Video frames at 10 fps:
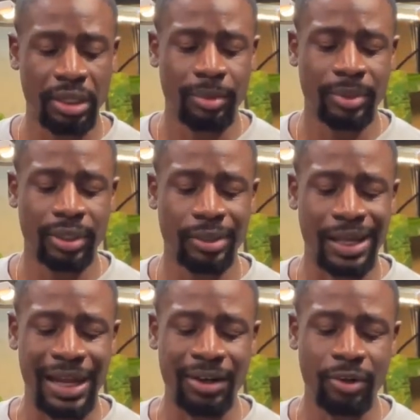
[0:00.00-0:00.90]
But
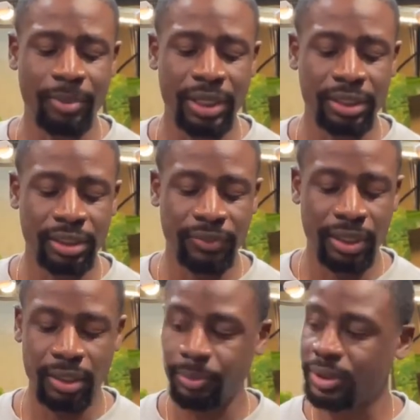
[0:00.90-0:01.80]
I don't mind giving
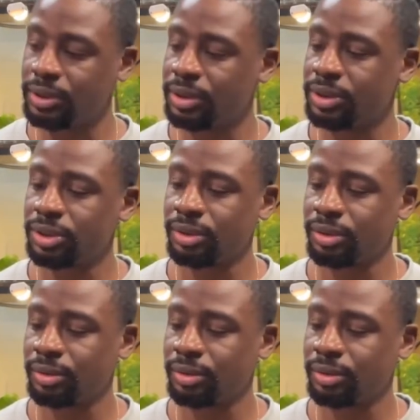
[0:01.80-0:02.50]
y'all a piece of this